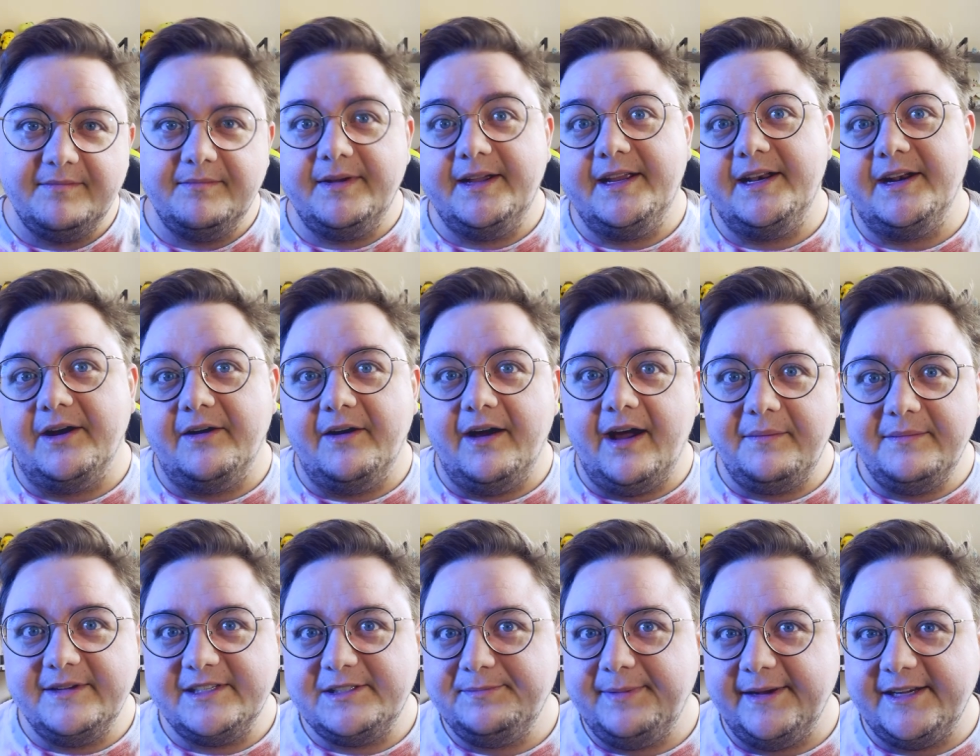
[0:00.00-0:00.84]
But you know,
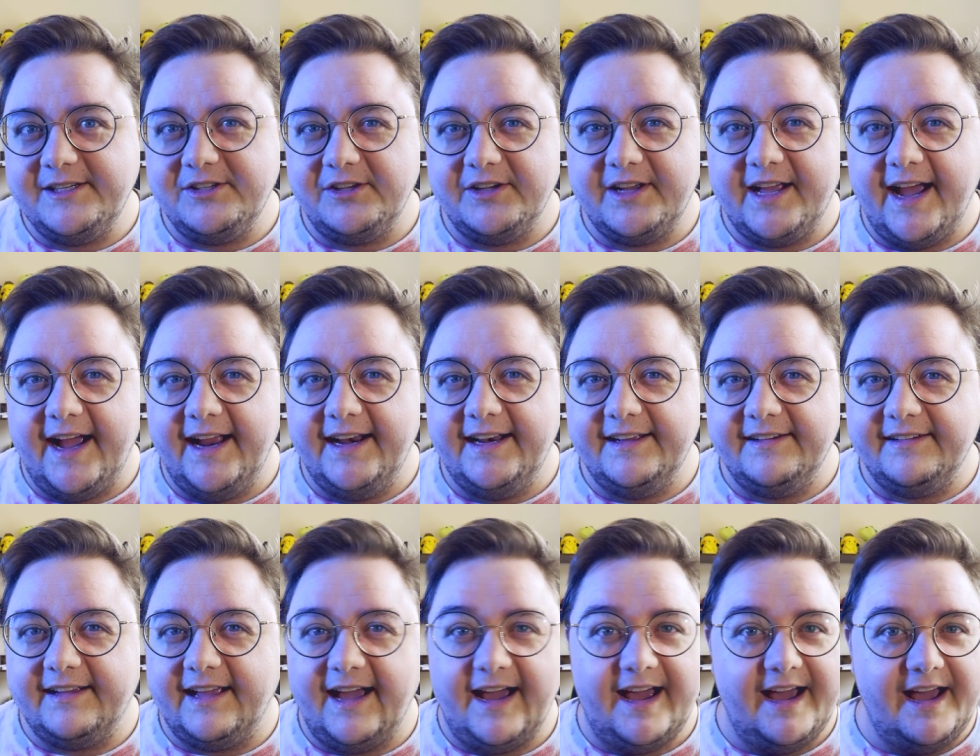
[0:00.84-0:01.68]
I'm a special kind
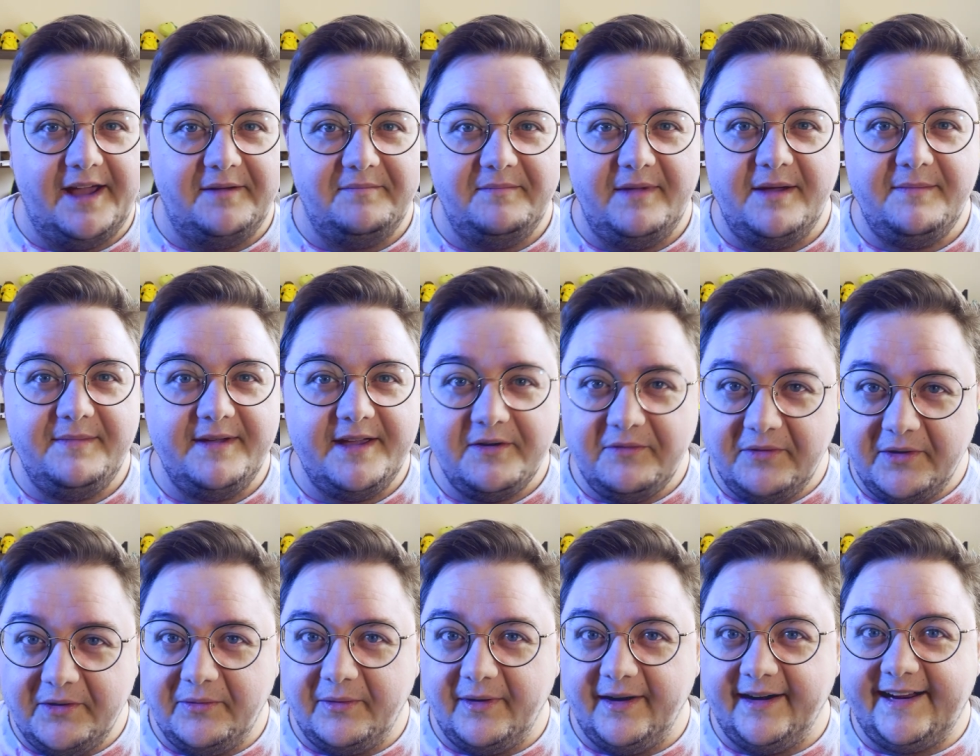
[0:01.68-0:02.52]
of guy. Maybe it
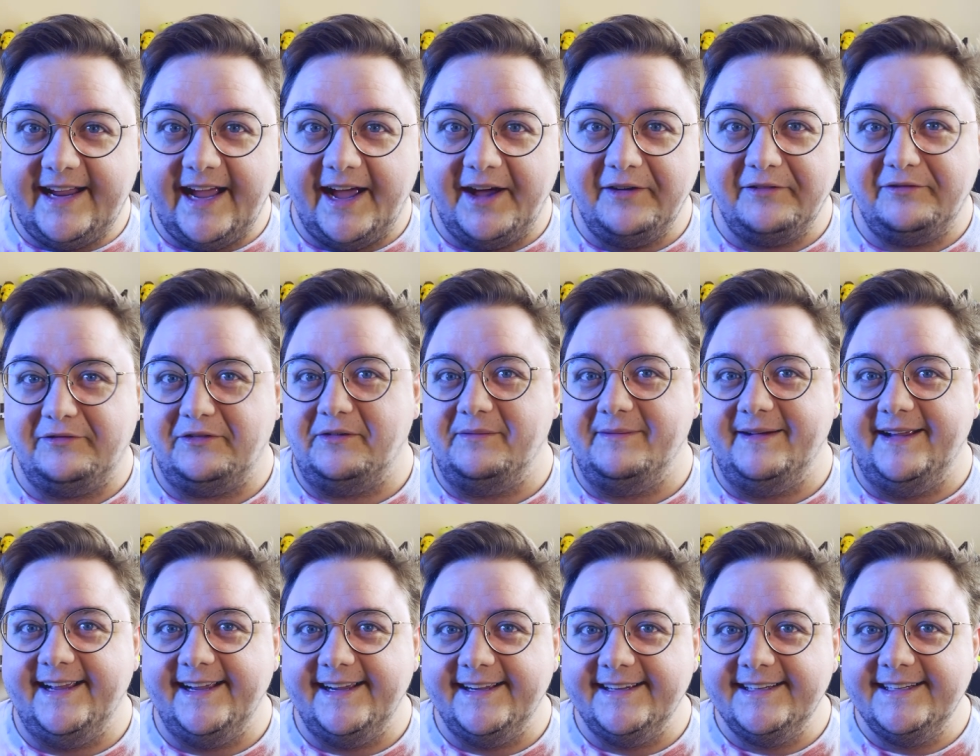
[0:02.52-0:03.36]
would work out for
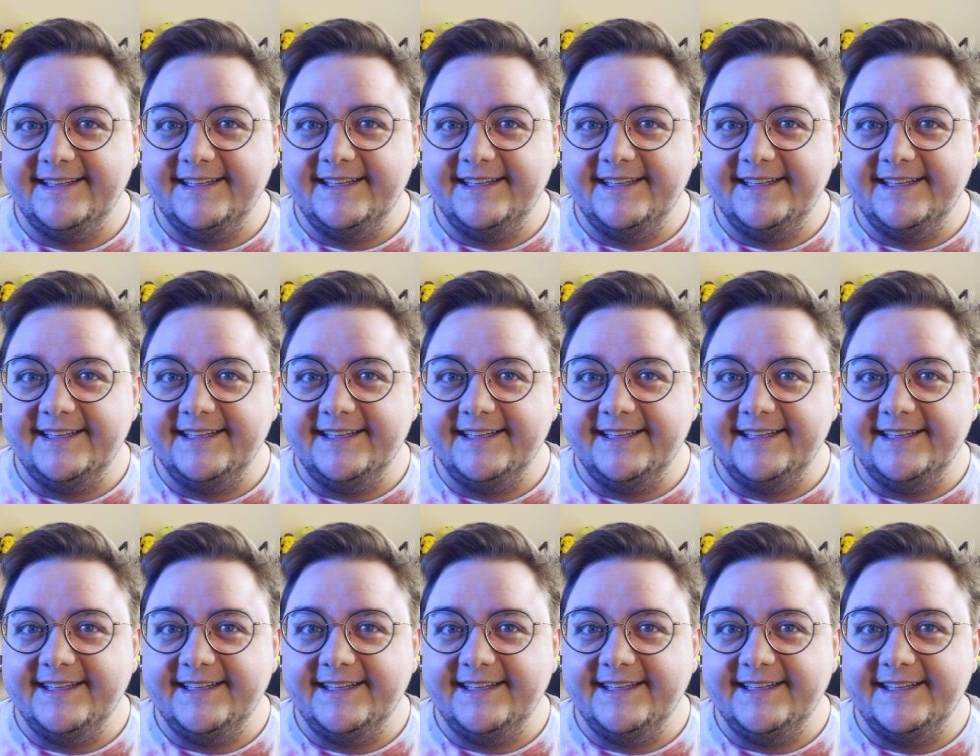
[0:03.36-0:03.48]
me.